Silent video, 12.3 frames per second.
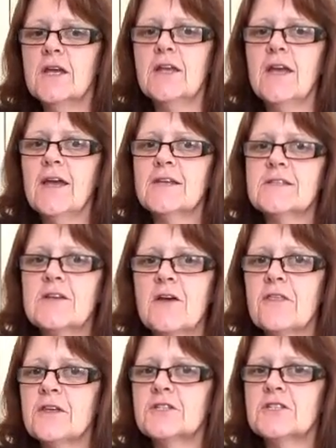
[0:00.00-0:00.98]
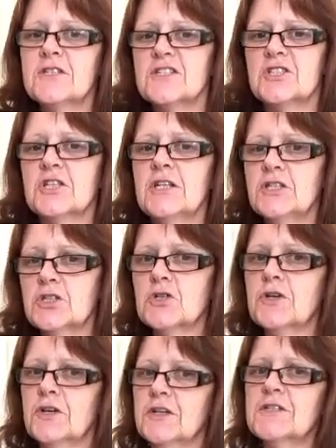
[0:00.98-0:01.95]
yeah, so I think she'll
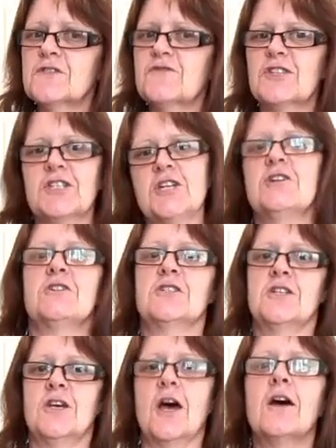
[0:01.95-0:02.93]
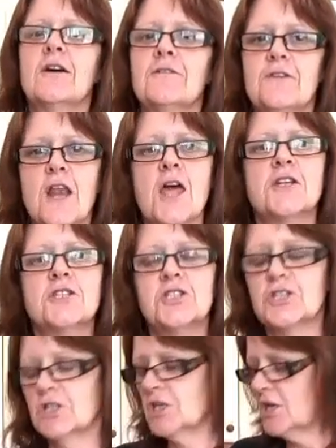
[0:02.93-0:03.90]
enjoy a nice frittata for
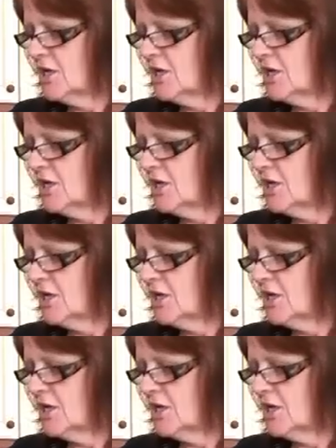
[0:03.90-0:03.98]
lunch.